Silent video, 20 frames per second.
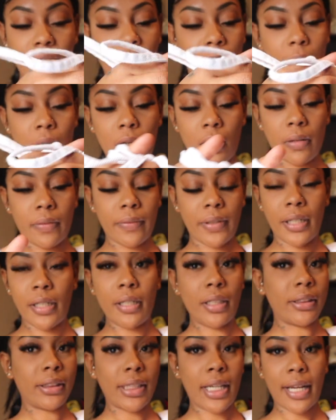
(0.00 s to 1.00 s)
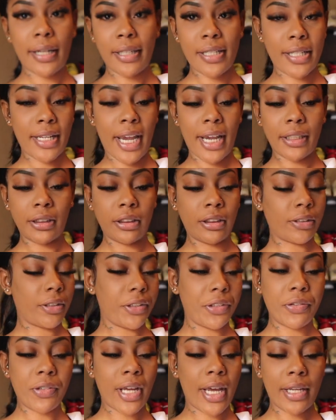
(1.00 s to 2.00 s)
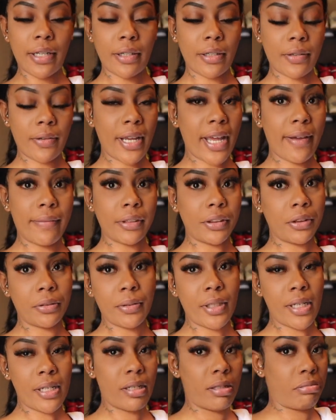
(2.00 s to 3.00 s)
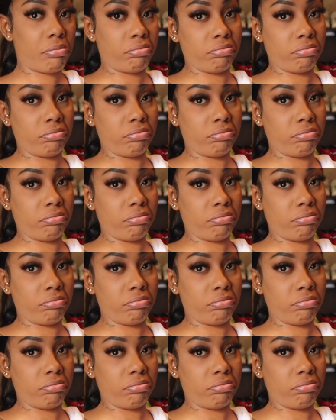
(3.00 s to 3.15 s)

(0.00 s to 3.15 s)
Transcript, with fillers: come off. It does not detach, so you kind of don't have a choice.